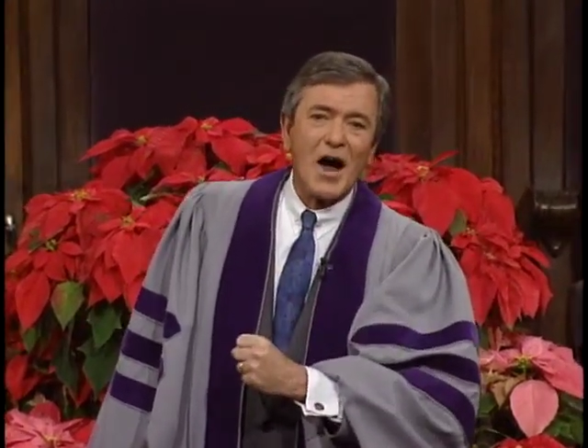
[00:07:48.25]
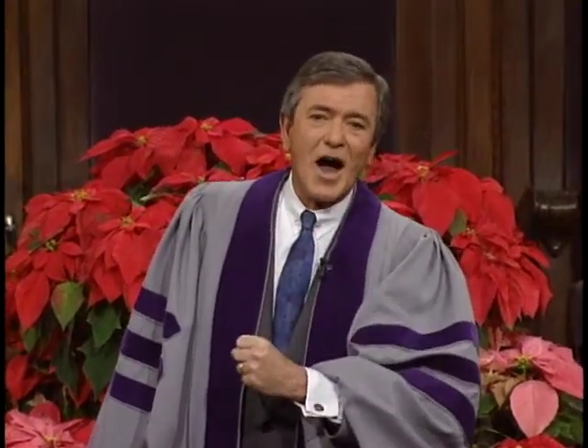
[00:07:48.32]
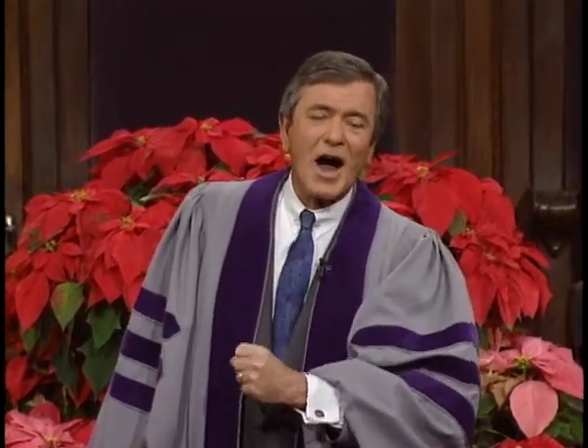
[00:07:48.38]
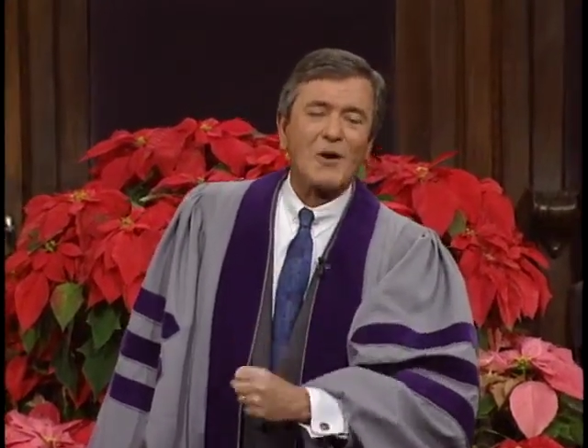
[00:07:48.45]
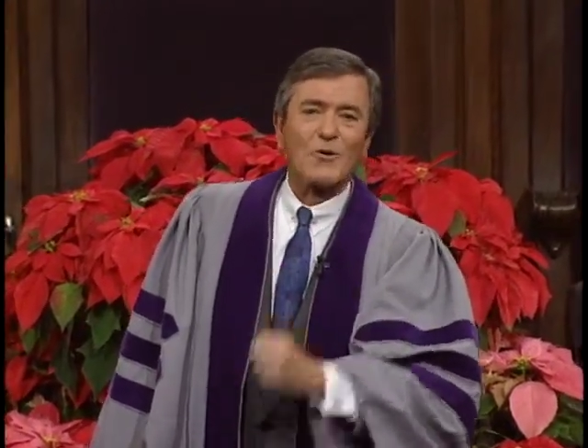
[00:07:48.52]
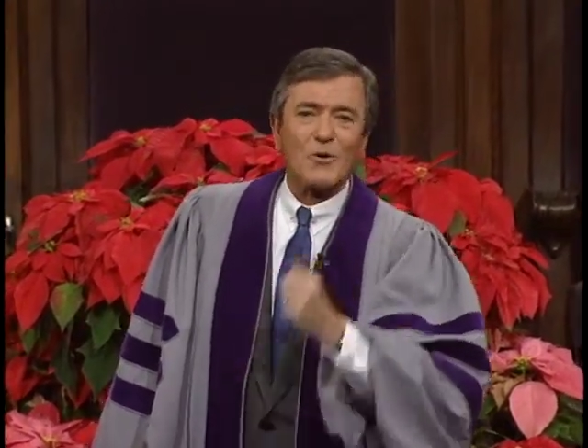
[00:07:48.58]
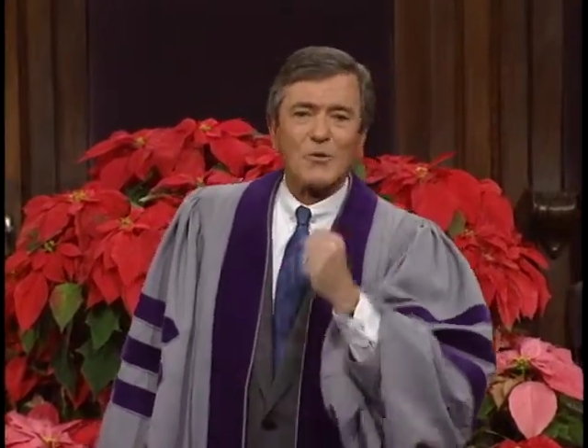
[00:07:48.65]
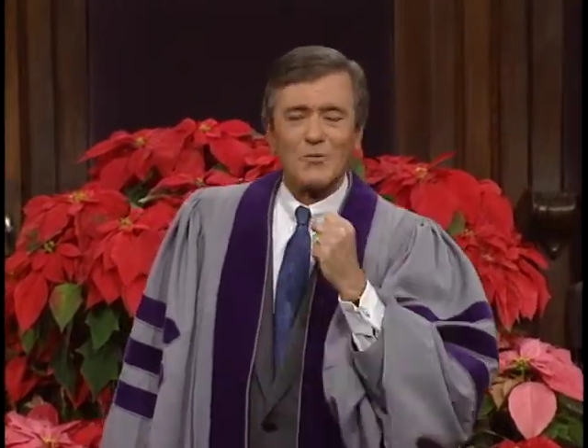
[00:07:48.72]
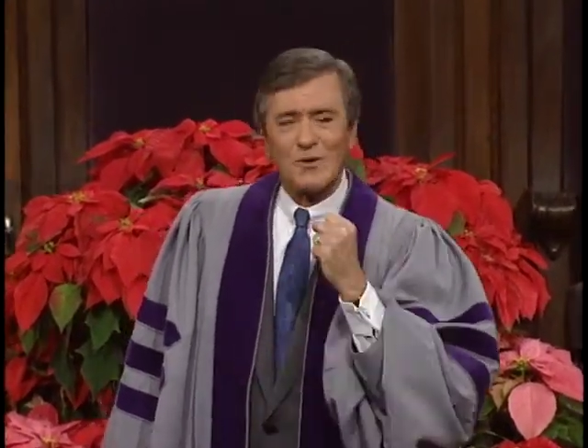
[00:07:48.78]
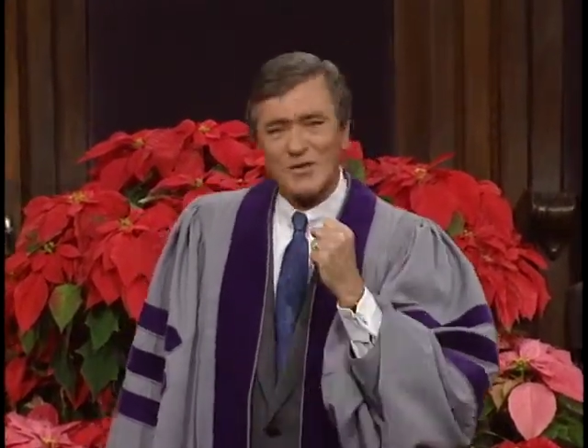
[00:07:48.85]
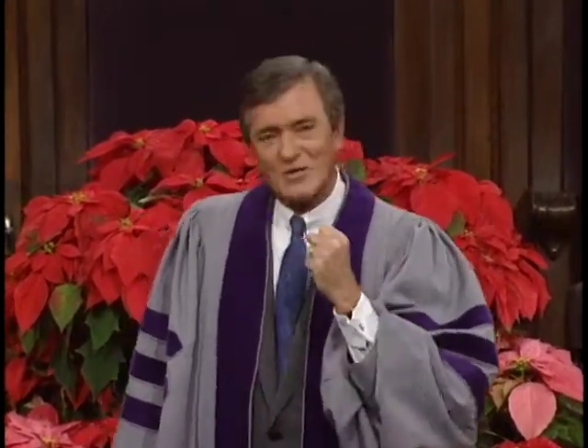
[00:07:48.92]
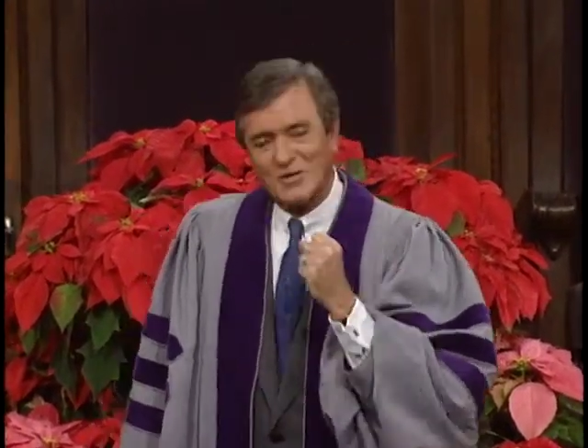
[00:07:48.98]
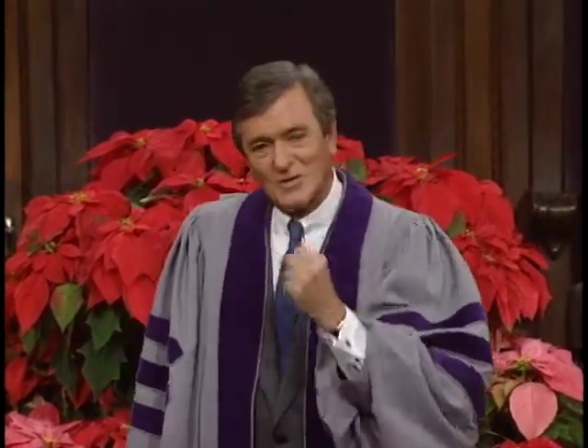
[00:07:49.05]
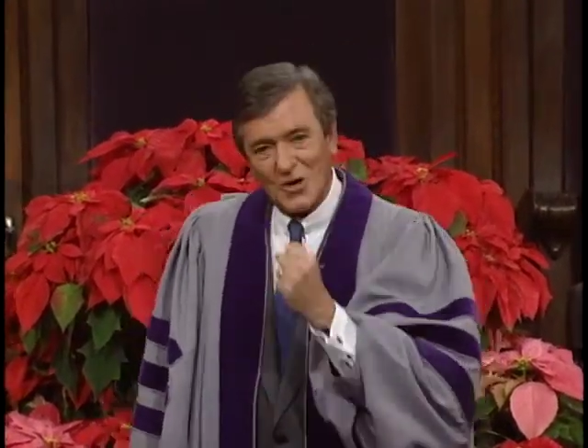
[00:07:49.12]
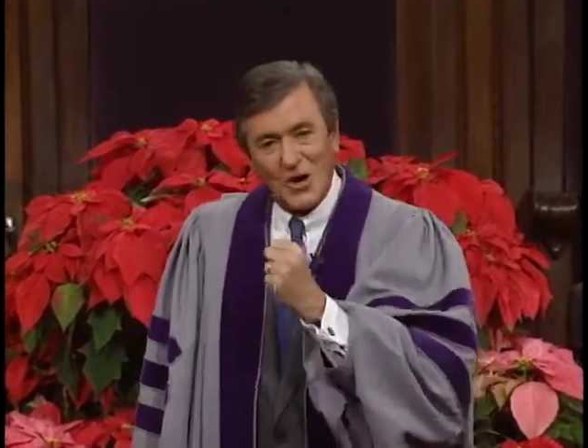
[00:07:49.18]
I will
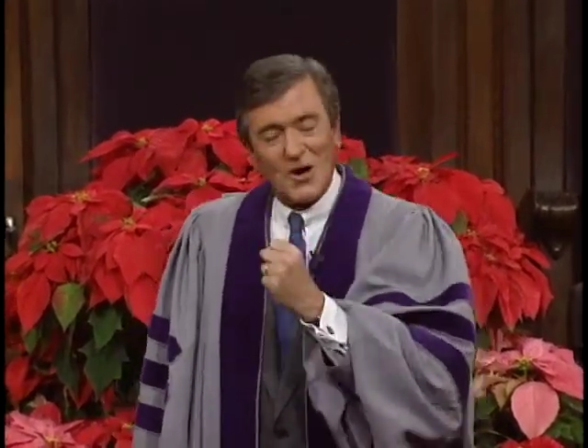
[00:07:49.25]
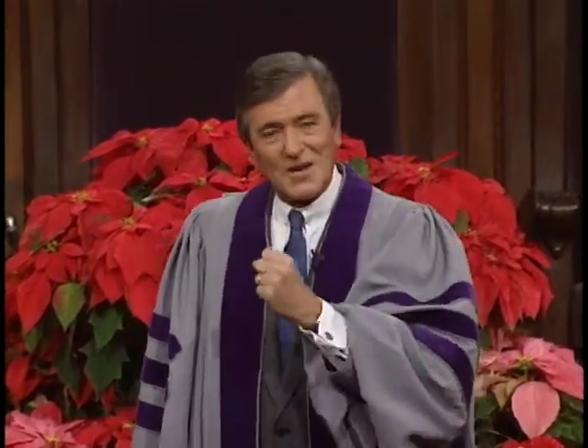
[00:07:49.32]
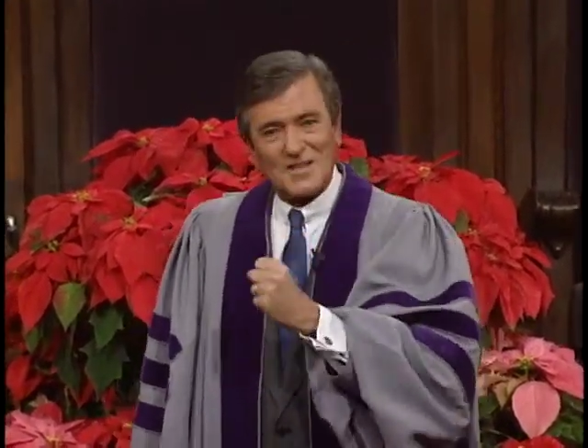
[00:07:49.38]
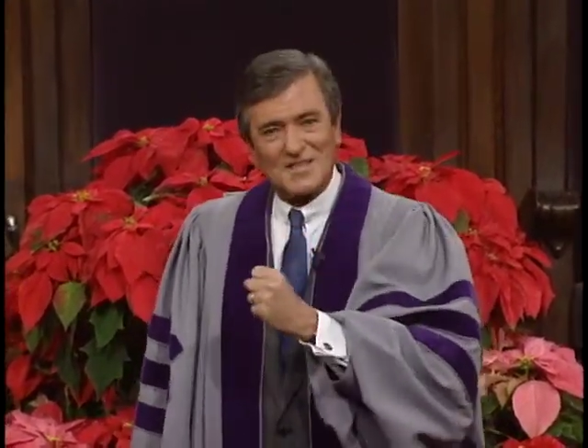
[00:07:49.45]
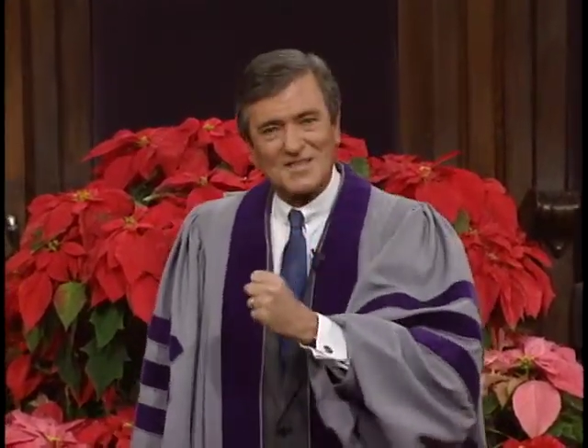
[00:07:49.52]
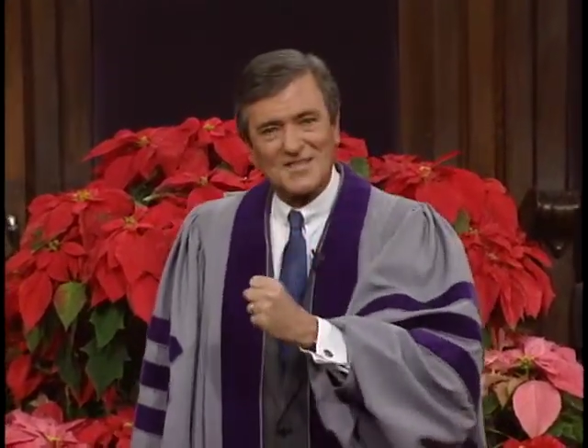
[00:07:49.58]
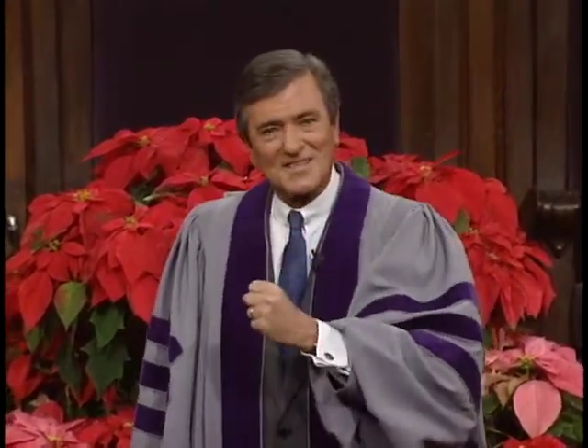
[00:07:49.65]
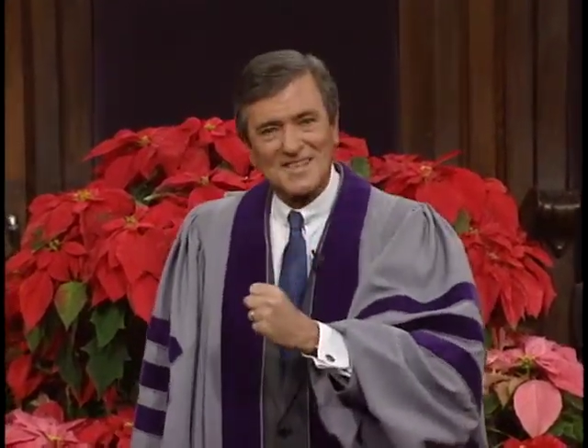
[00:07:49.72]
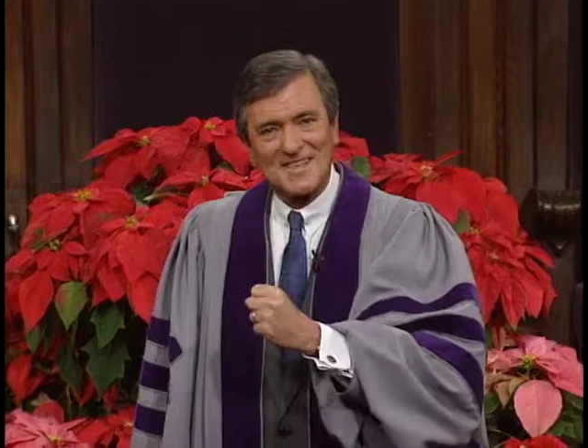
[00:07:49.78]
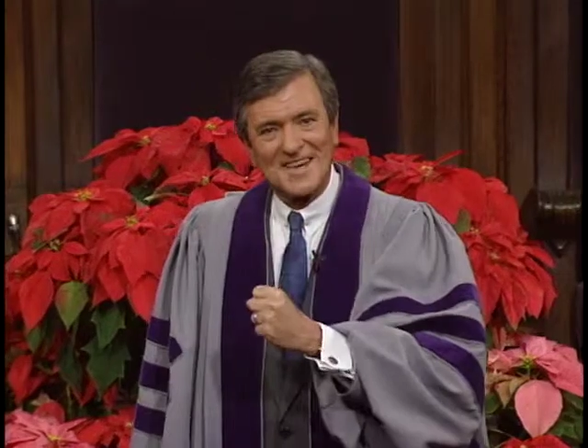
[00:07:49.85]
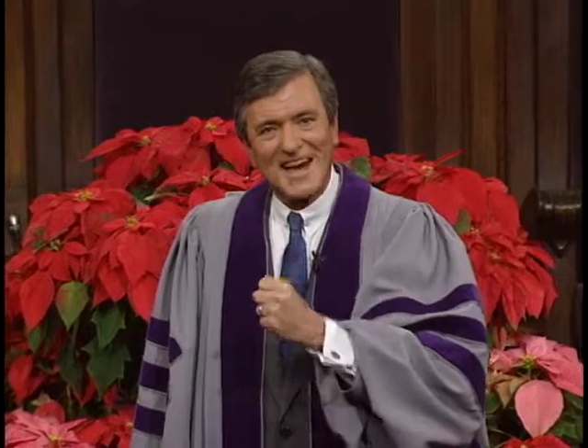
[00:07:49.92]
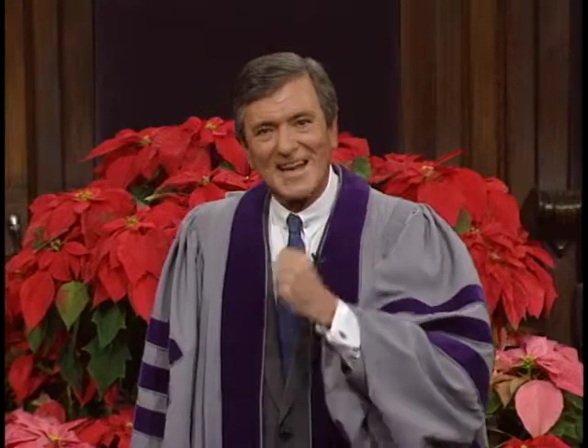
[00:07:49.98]
rejoice